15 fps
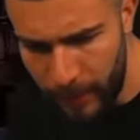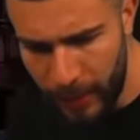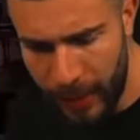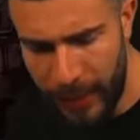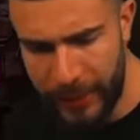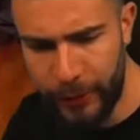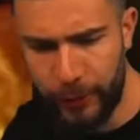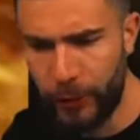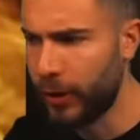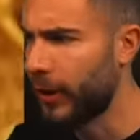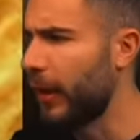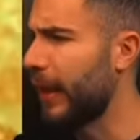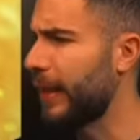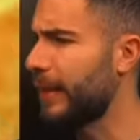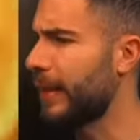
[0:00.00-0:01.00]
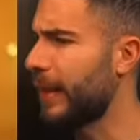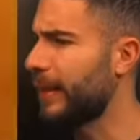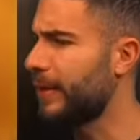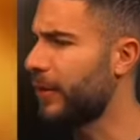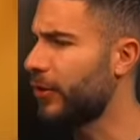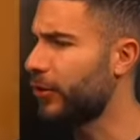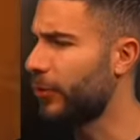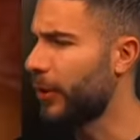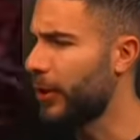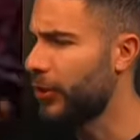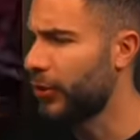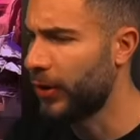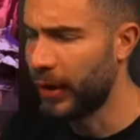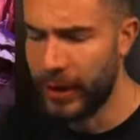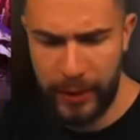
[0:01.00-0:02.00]
I do not like that
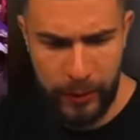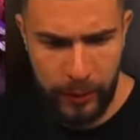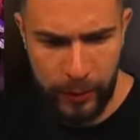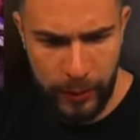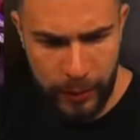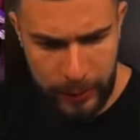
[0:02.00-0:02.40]
situation at all.